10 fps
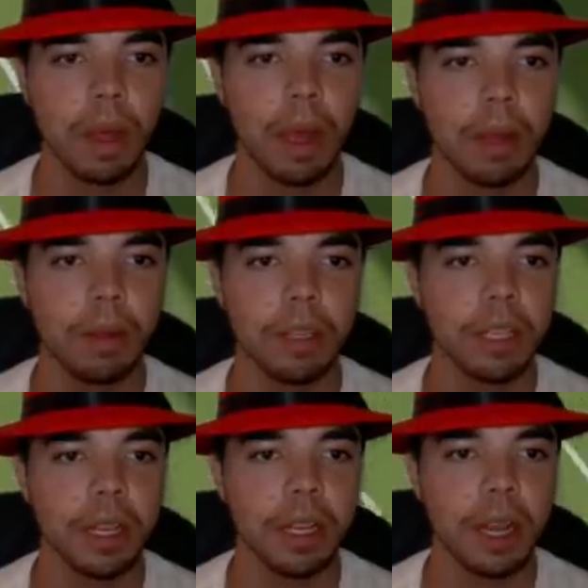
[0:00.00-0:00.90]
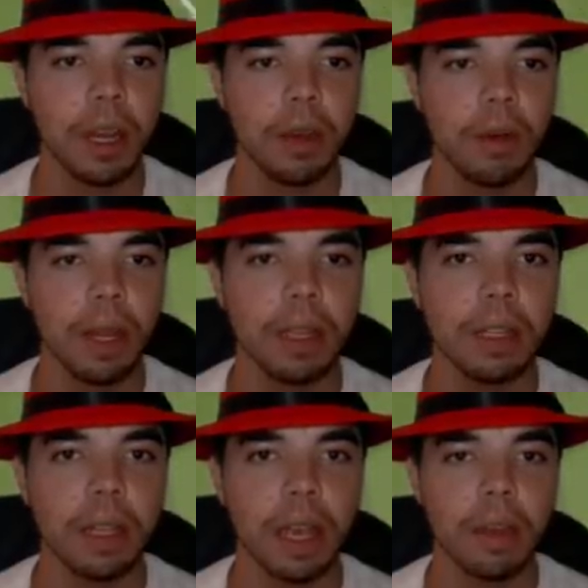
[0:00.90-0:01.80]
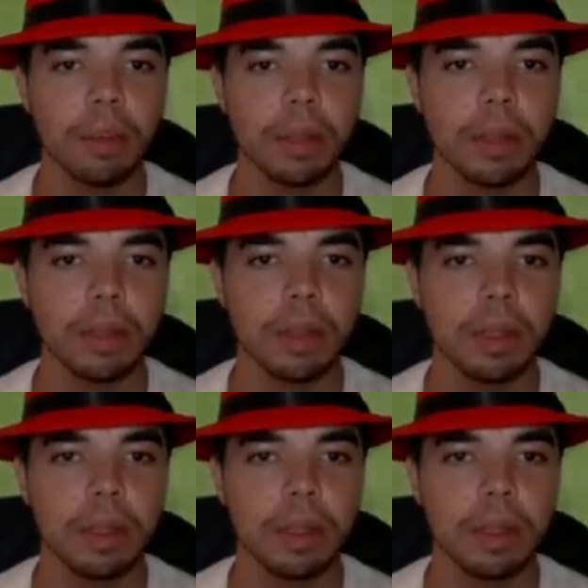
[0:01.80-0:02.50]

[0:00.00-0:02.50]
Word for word: I don't understand how anything happens.